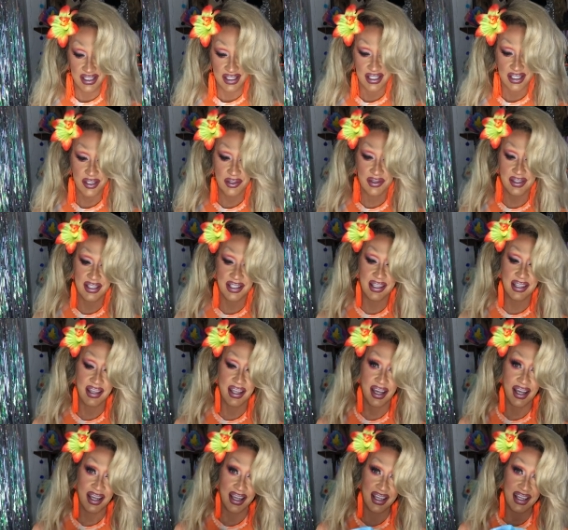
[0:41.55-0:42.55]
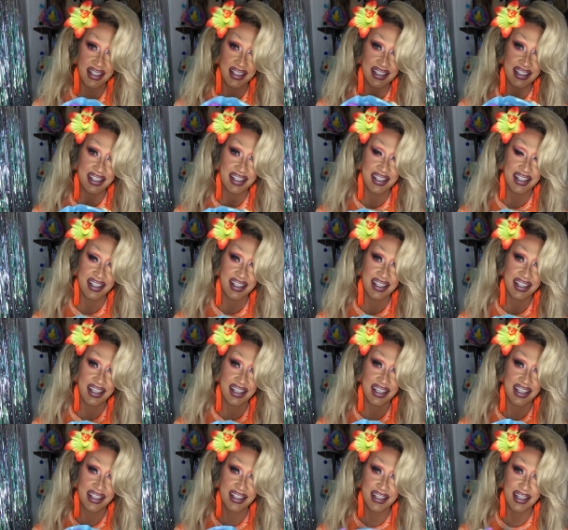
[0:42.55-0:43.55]
Do you see that?
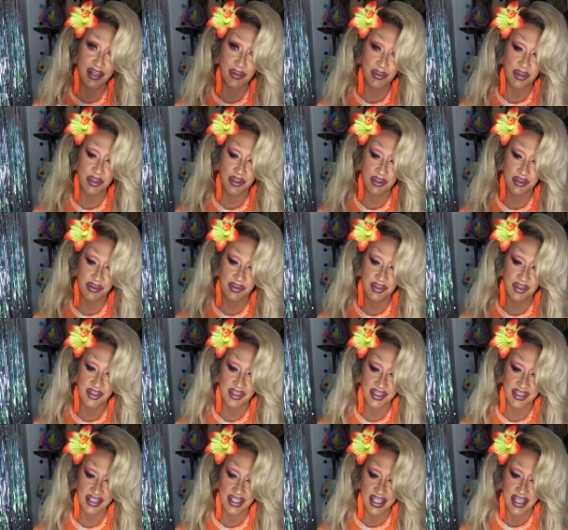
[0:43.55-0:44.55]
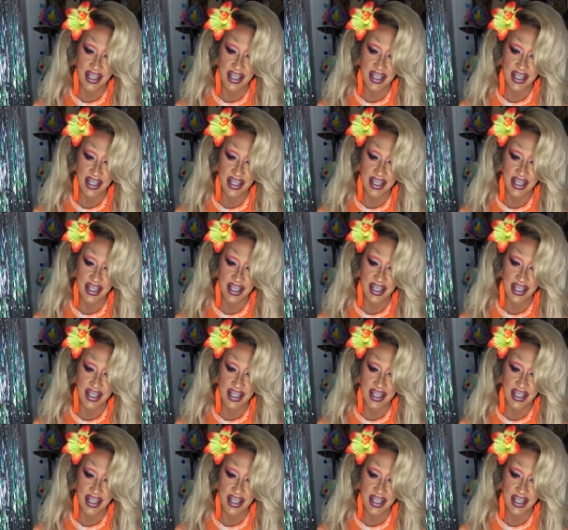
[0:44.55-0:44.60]
Isn't that beautiful?